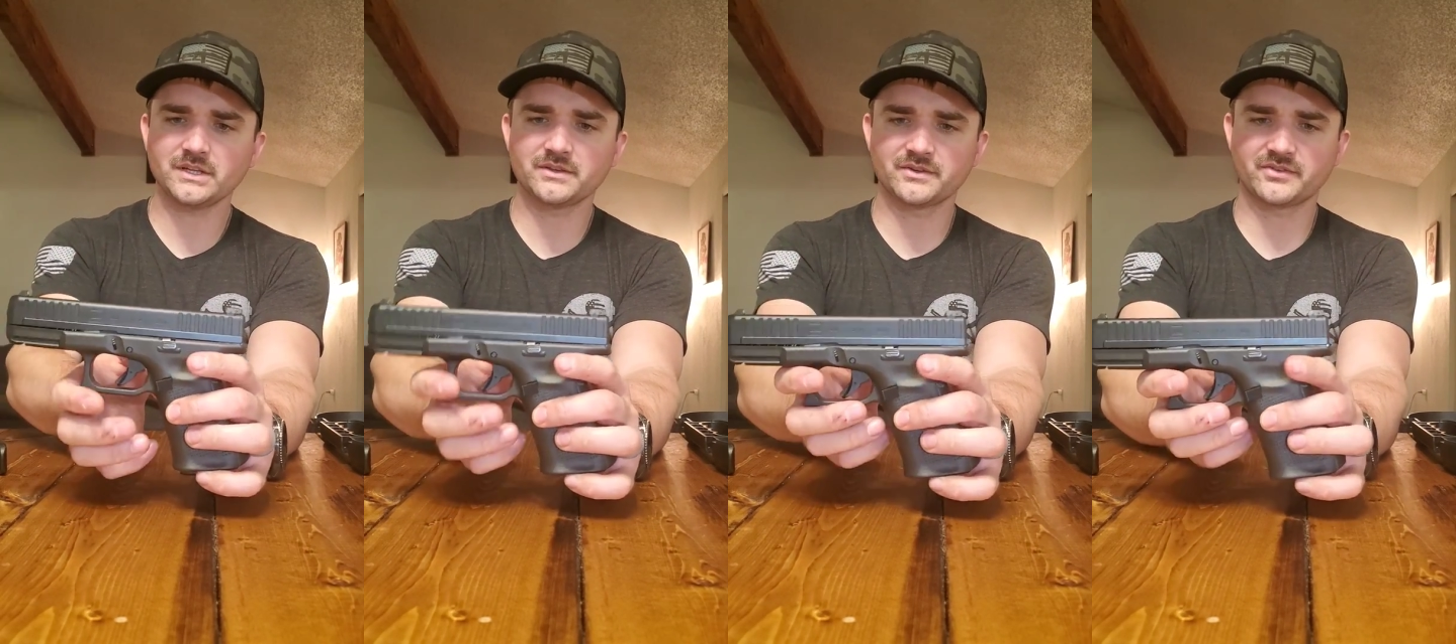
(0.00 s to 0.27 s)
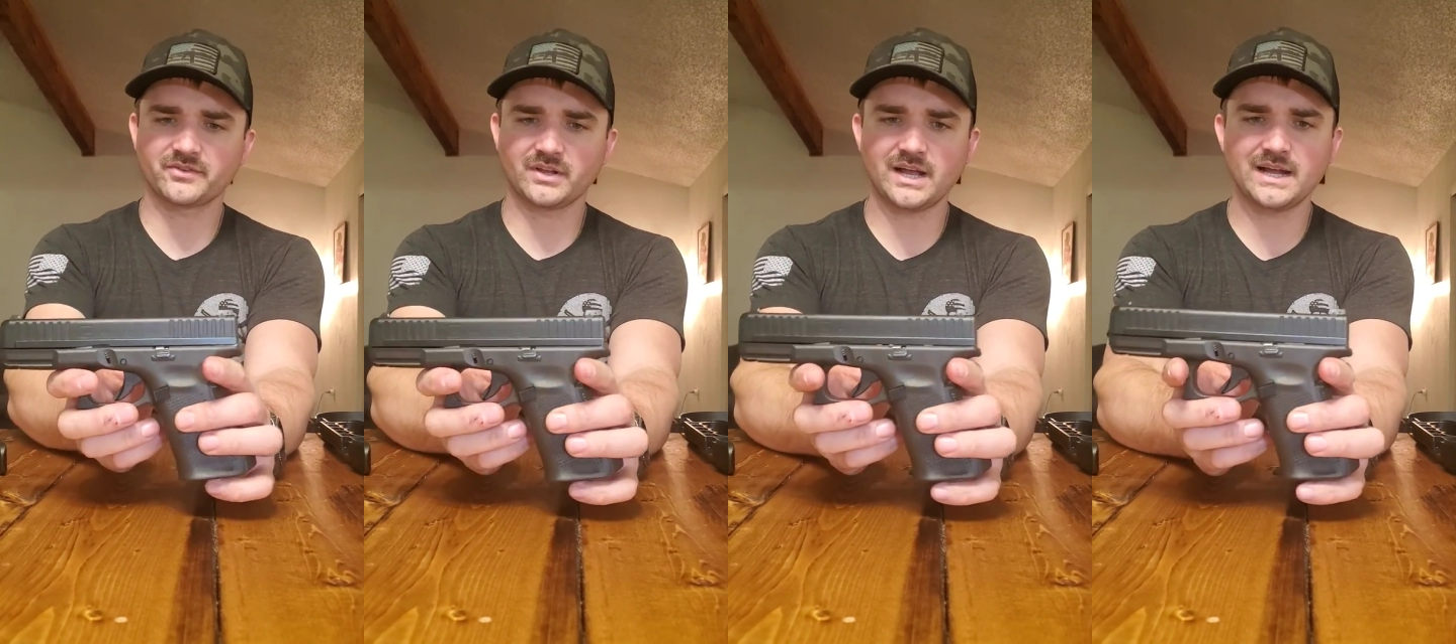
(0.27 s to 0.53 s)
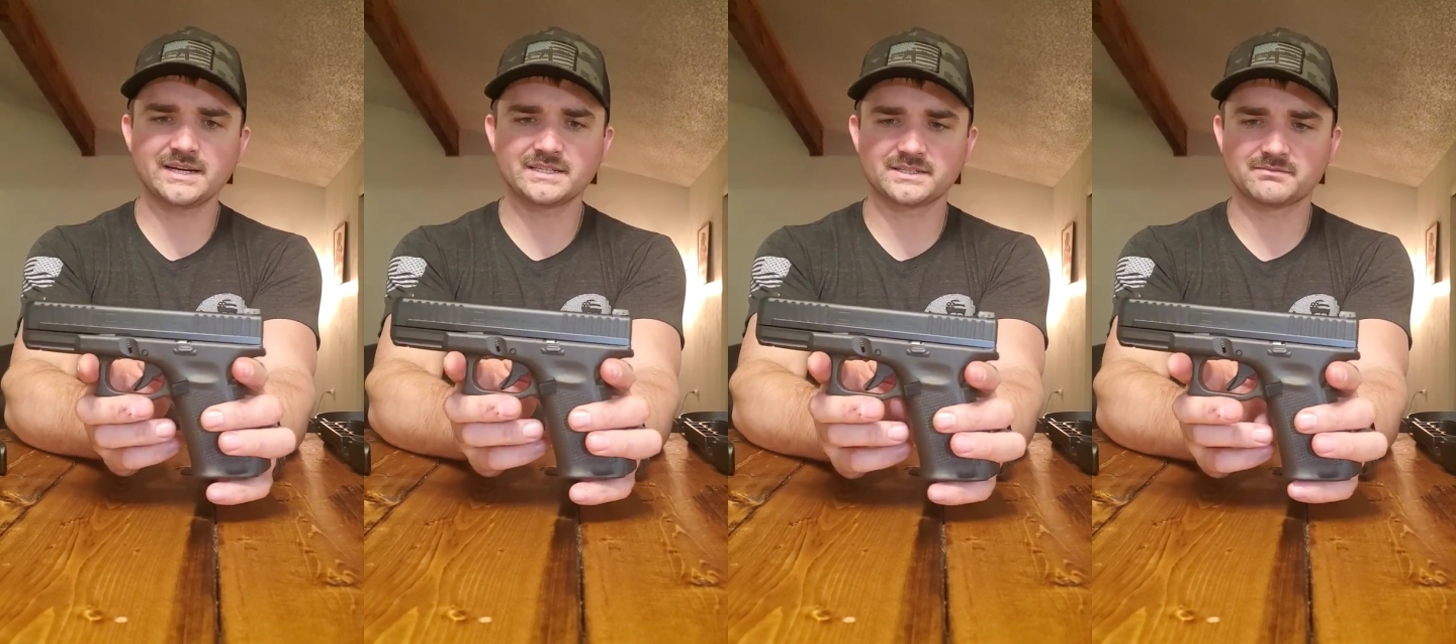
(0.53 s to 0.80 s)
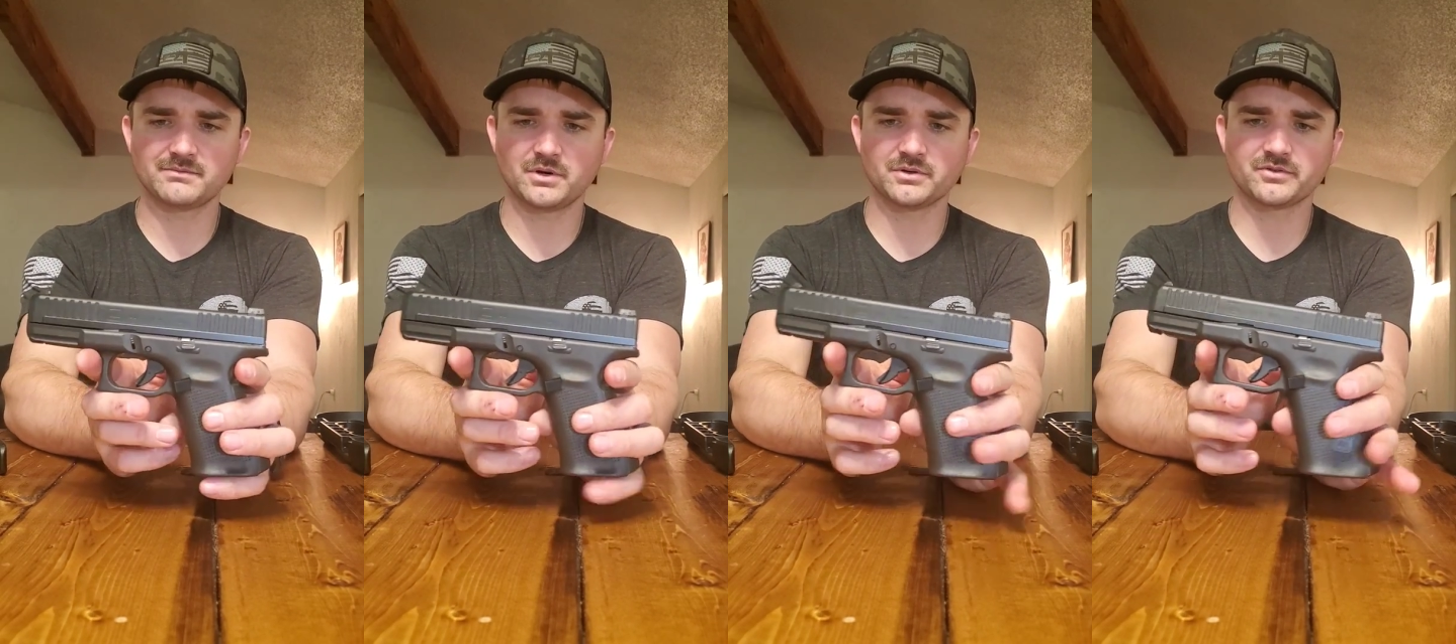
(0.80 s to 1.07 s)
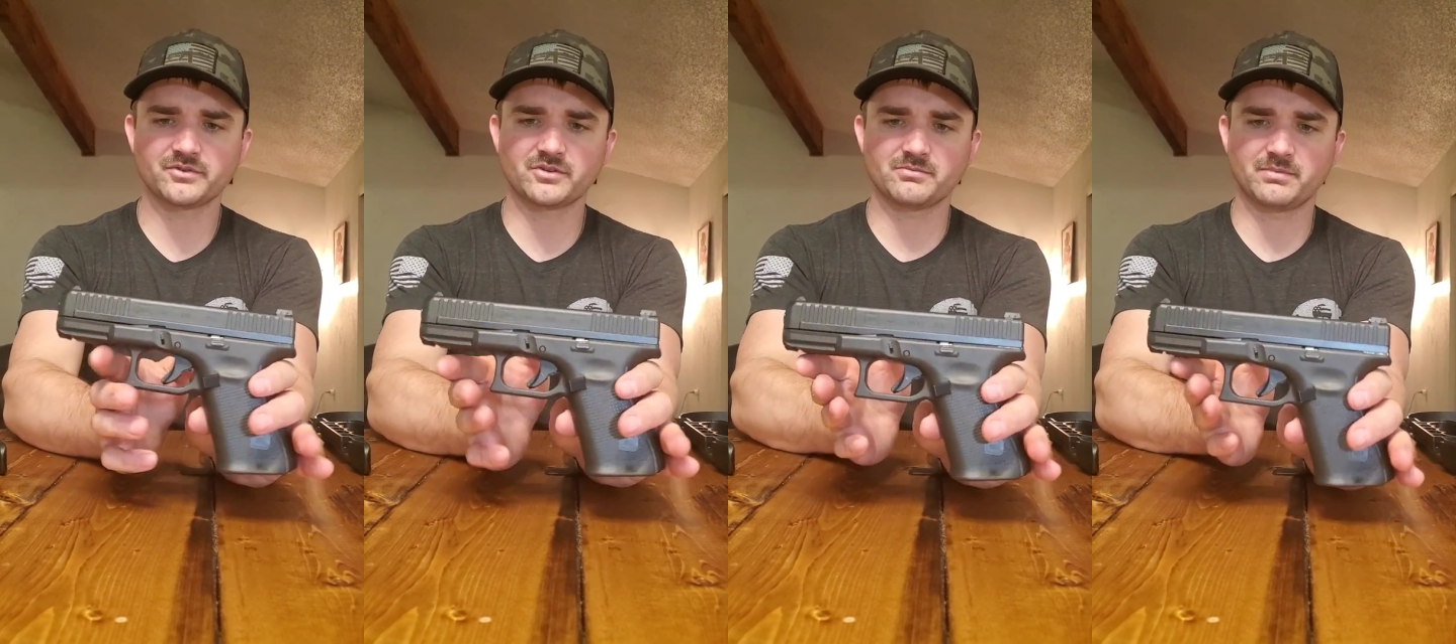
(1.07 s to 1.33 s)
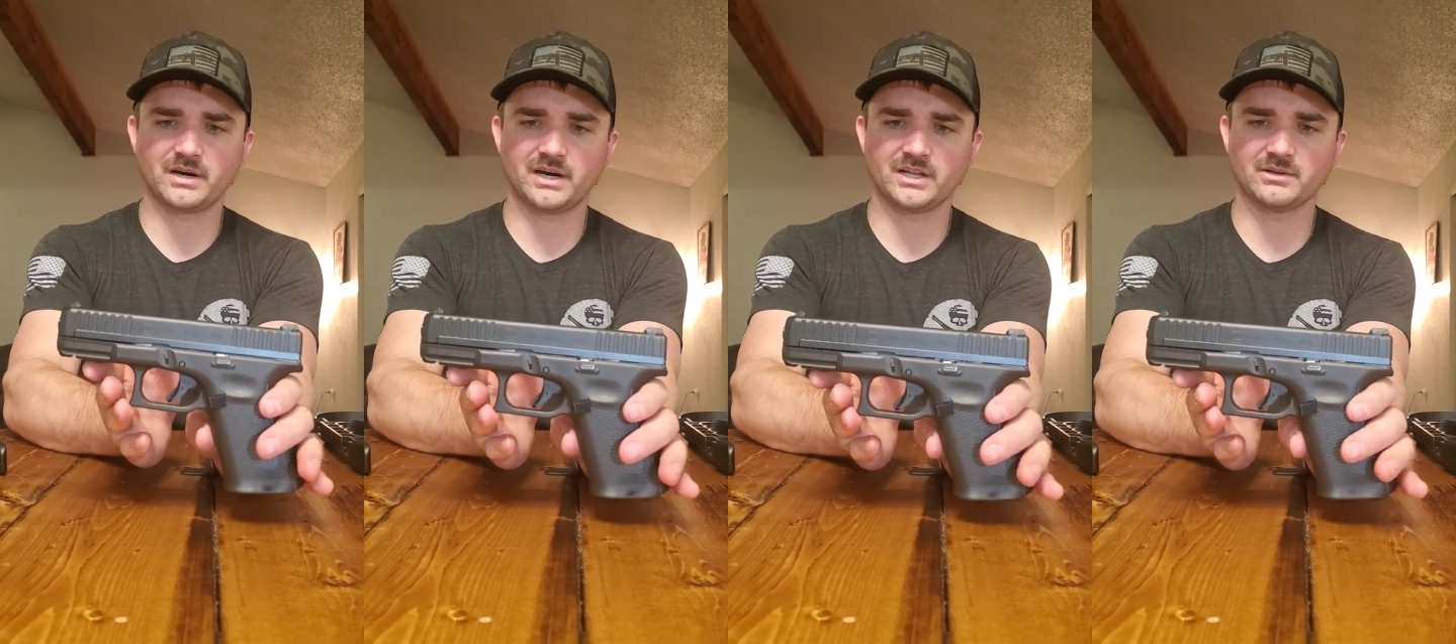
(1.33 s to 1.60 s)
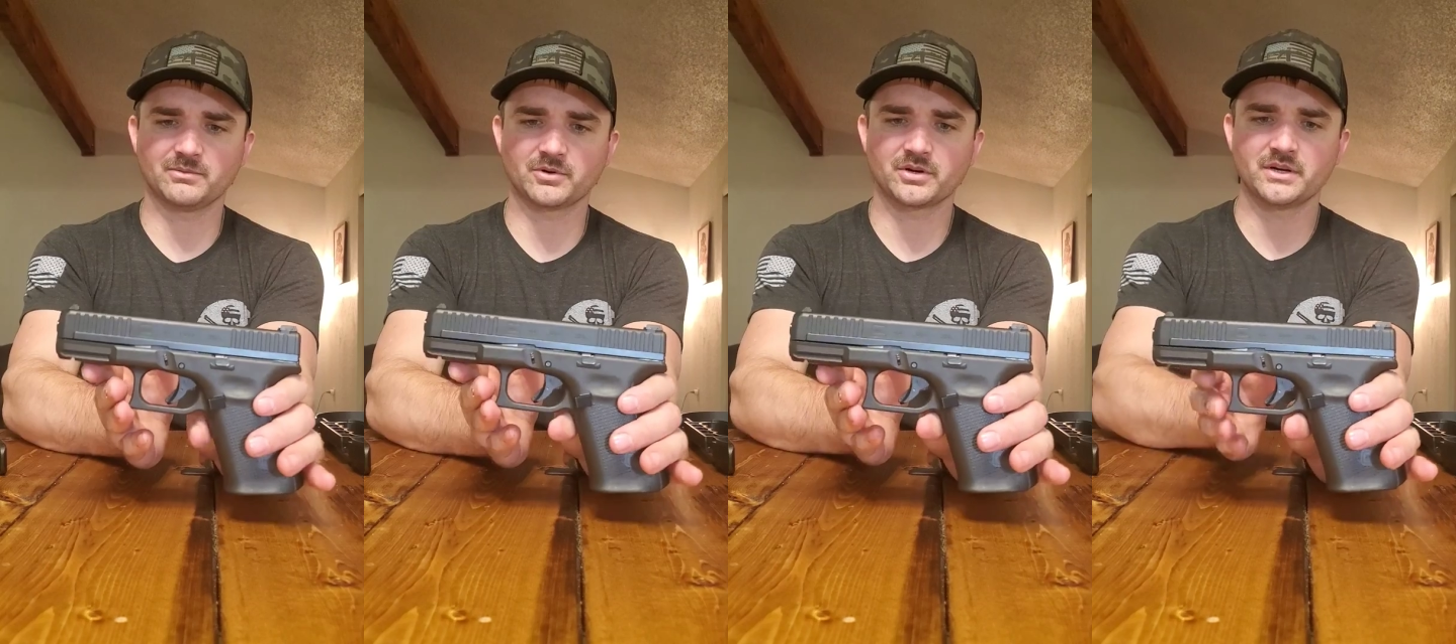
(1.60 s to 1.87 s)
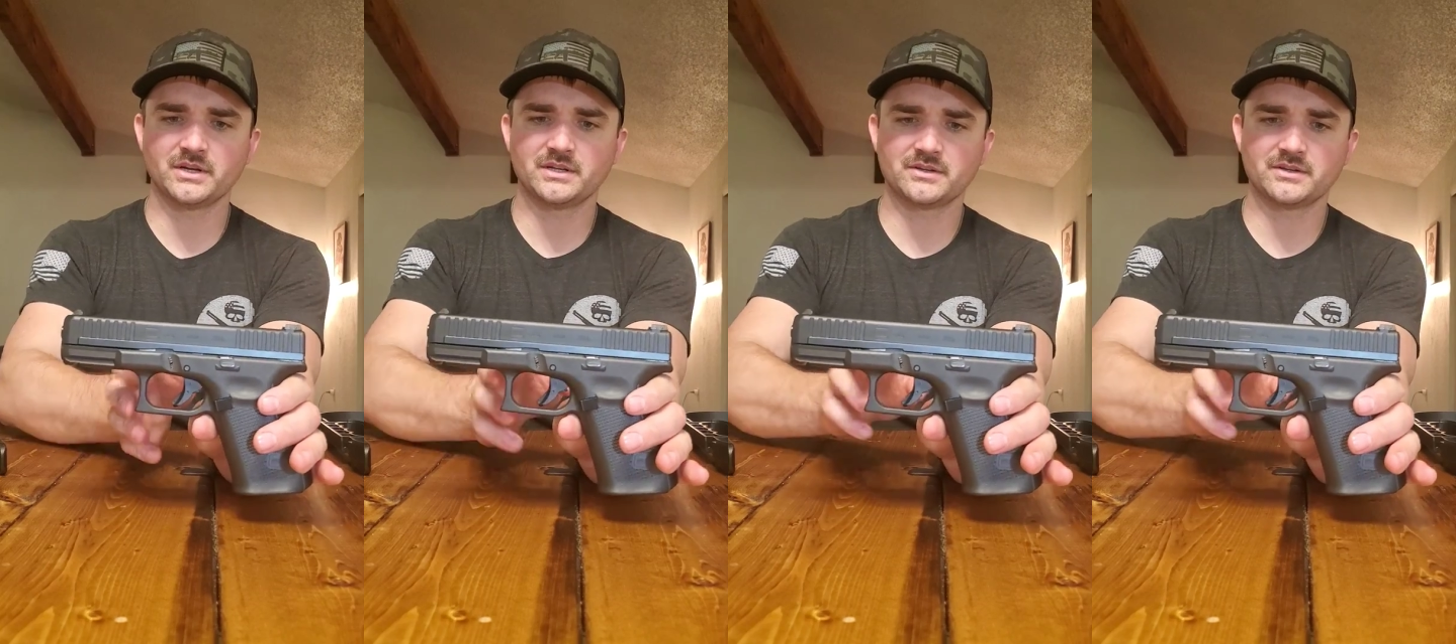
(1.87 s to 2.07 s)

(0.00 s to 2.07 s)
The slide is mostly polymer.